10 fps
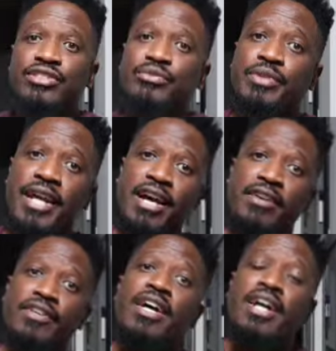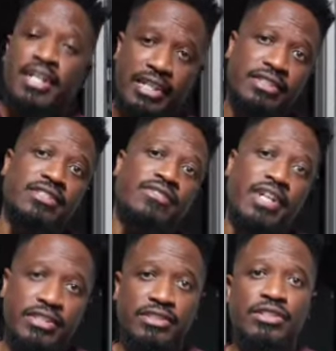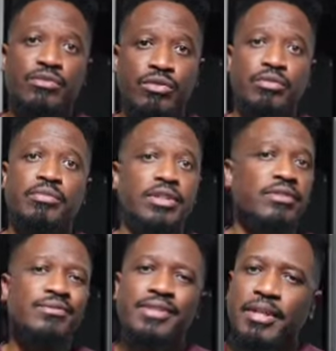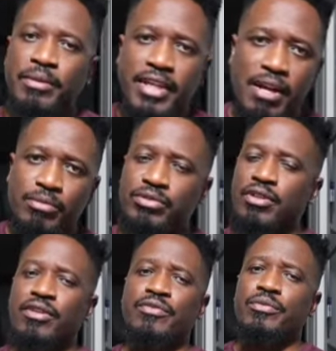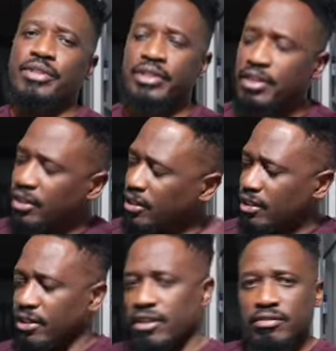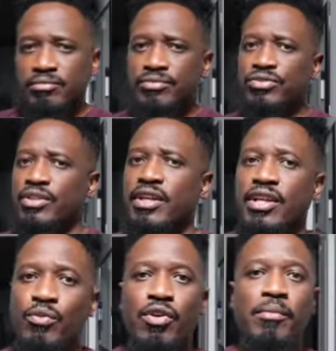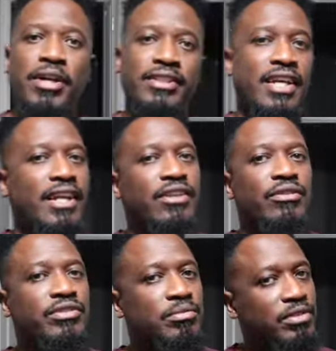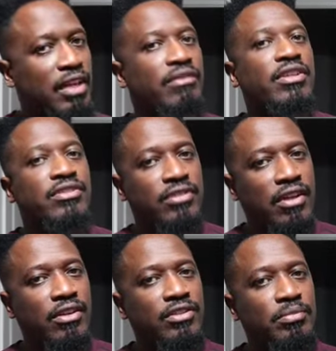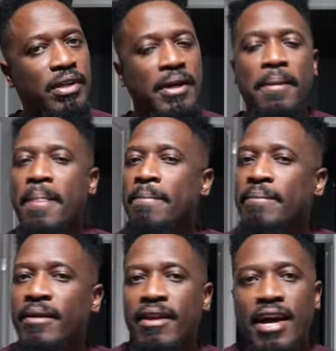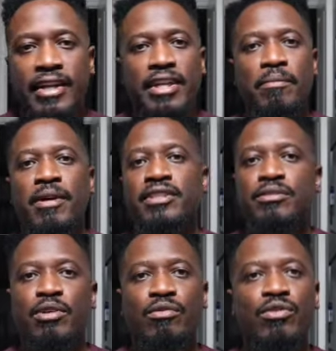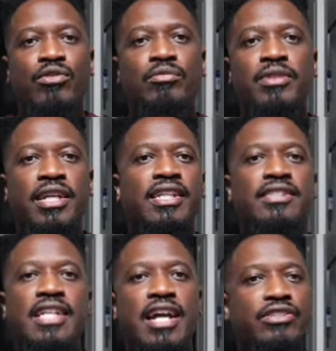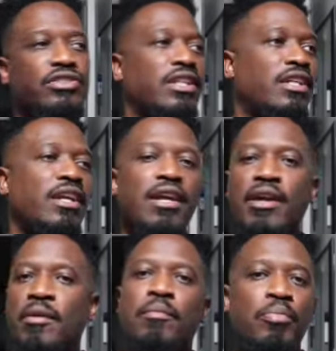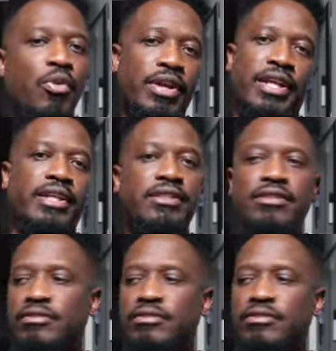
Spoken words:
we have Alexa devices in the room, but we keep the cameras off and we, so you ain't got to worry about that. I know there's some safety concerns, but I keep mine in my room, and it's actually pointed